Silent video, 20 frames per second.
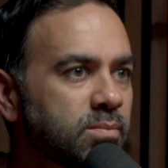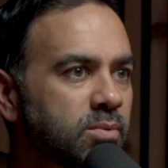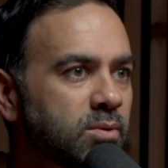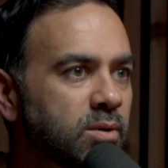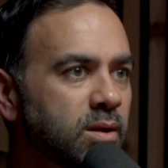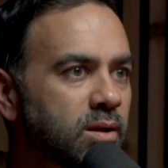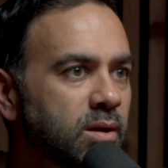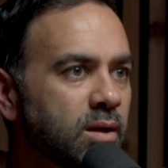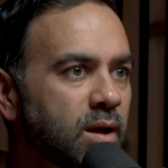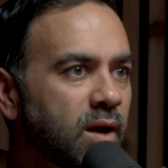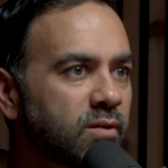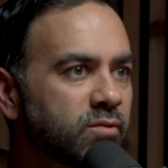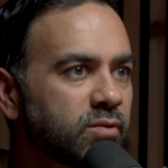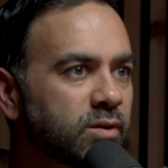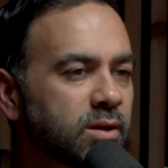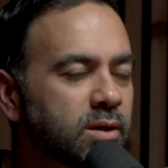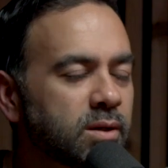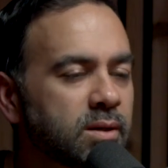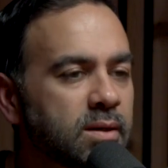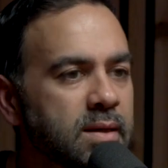point in
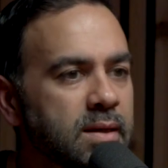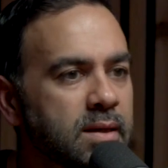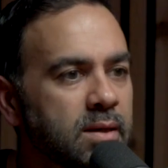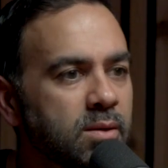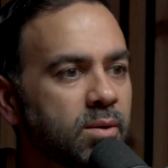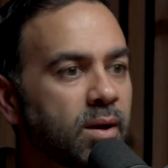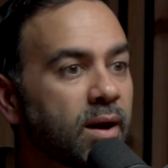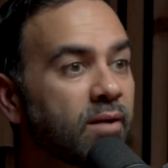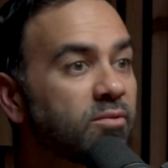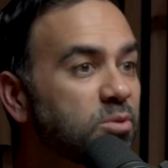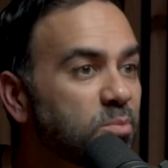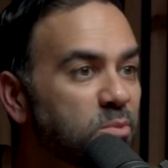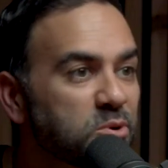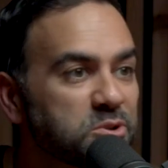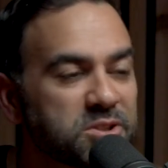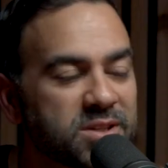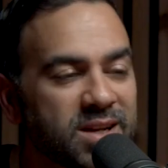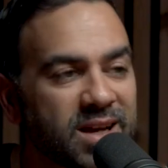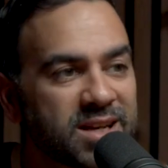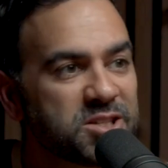Africa. We have the
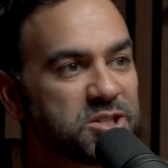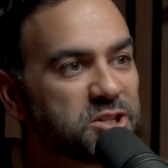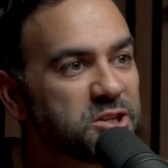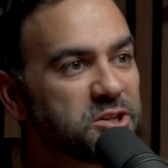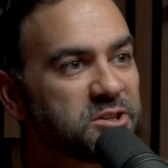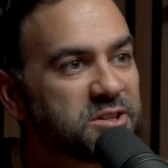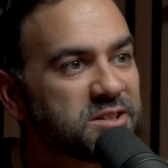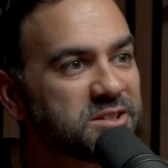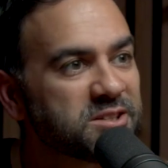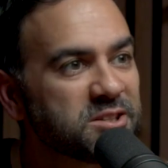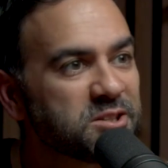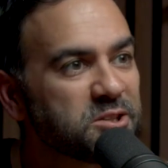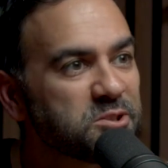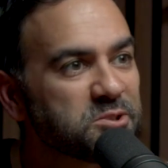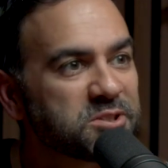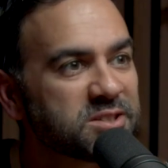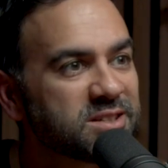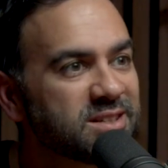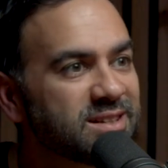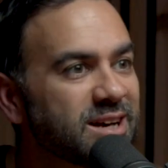most Nigerians in
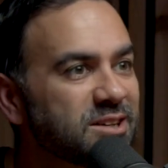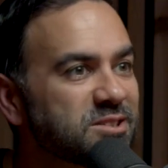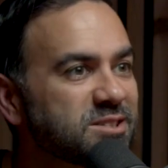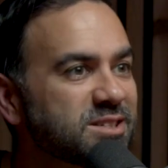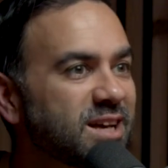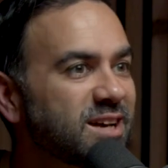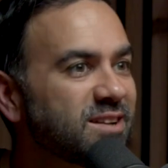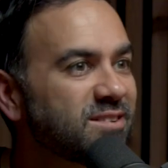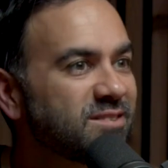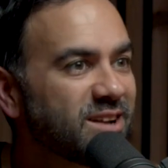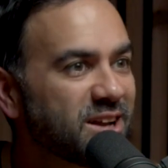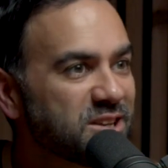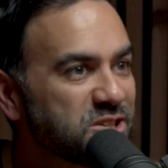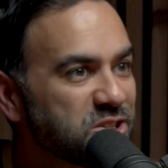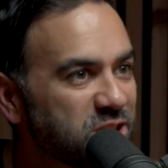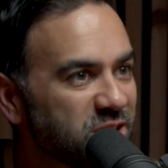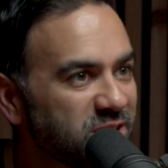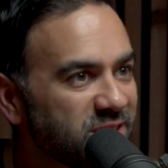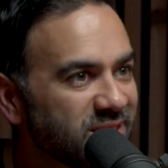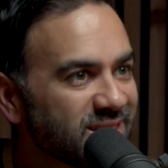Houston outside yes. of
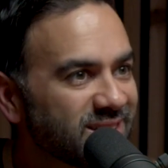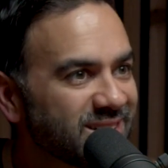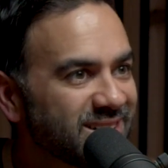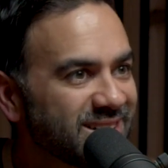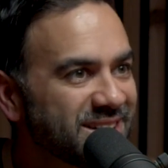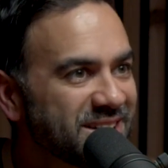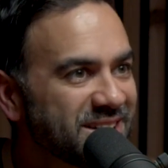Nigeria,